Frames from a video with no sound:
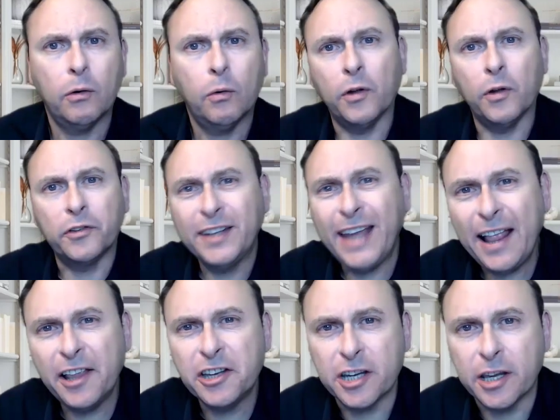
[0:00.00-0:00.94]
What's an
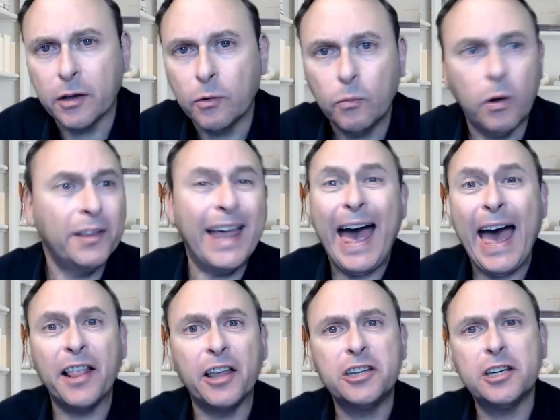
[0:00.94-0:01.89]
allergy? Well, an
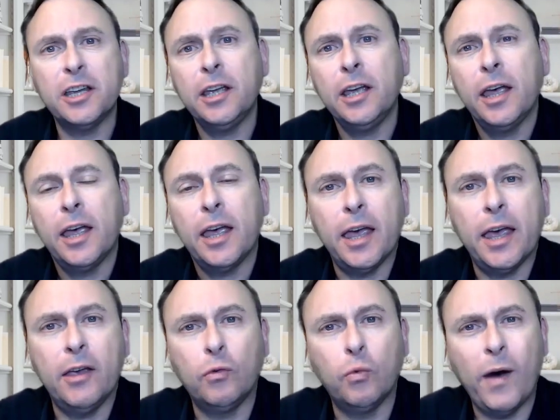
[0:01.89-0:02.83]
allergy
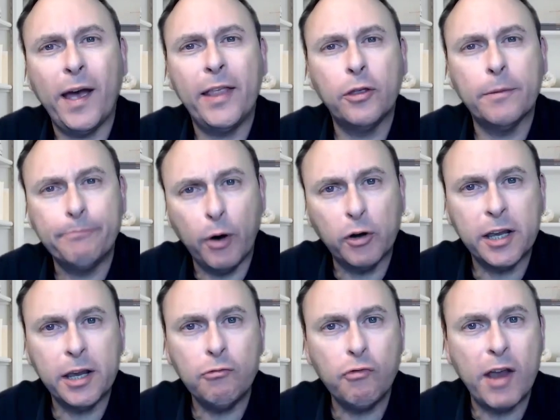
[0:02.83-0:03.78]
is when the
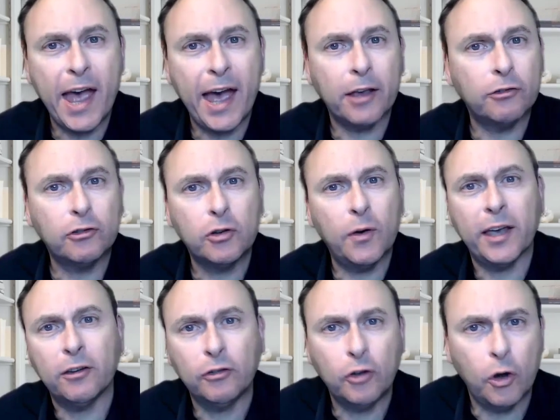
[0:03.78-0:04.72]
body reacts to
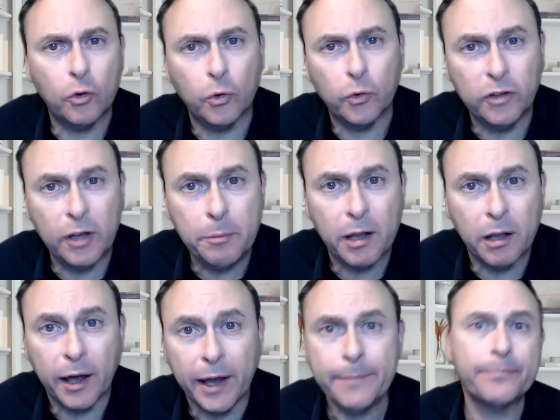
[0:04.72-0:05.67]
external
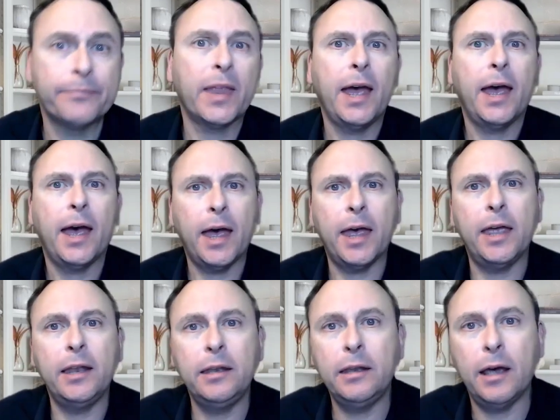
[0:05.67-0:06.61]
stimuli
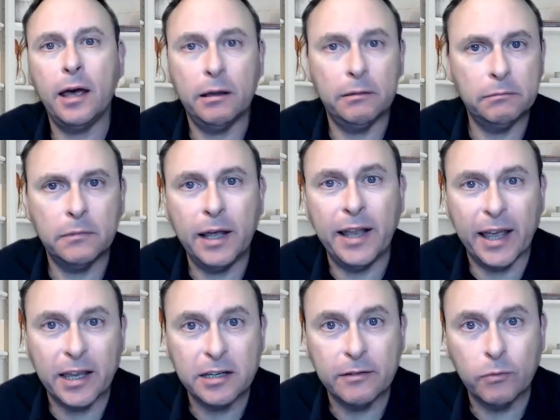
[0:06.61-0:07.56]
in a
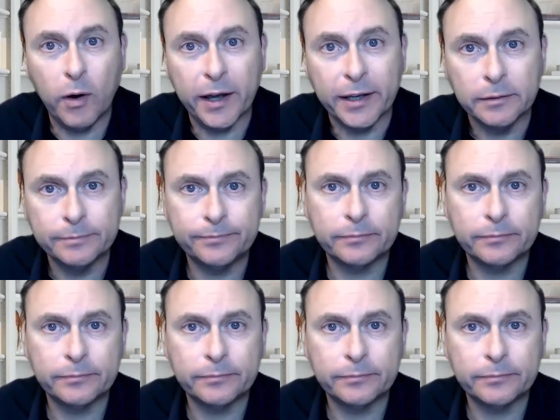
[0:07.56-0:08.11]
negative way.